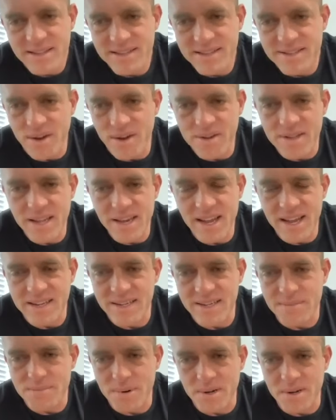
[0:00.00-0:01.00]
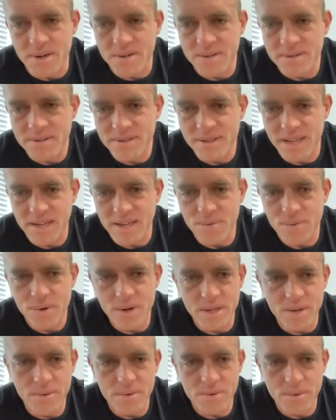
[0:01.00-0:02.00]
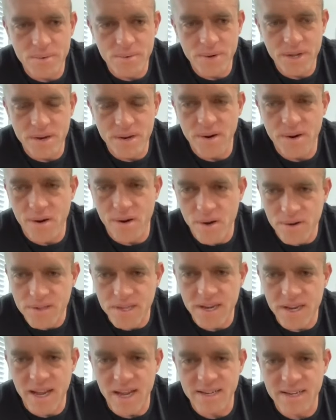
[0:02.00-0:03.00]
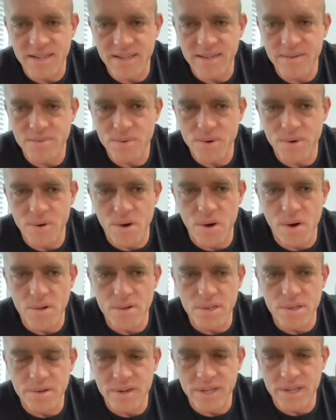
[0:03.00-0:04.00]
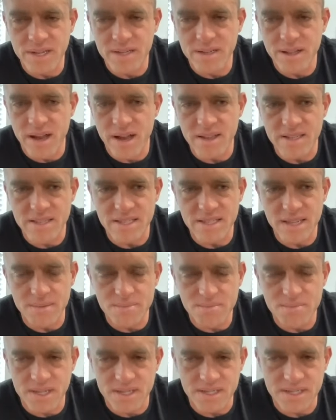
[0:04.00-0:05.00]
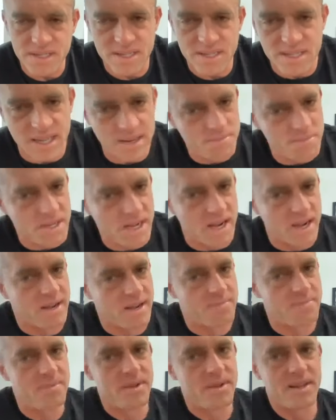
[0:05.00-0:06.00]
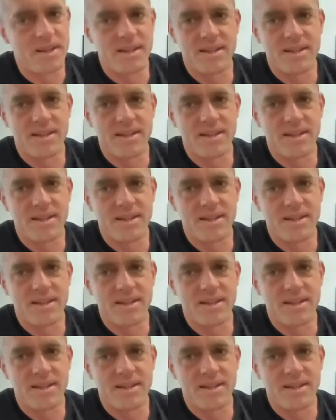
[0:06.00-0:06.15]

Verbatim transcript: it's all connected bro like dude. we we are all connected we're all learning a lot of the same things at the same time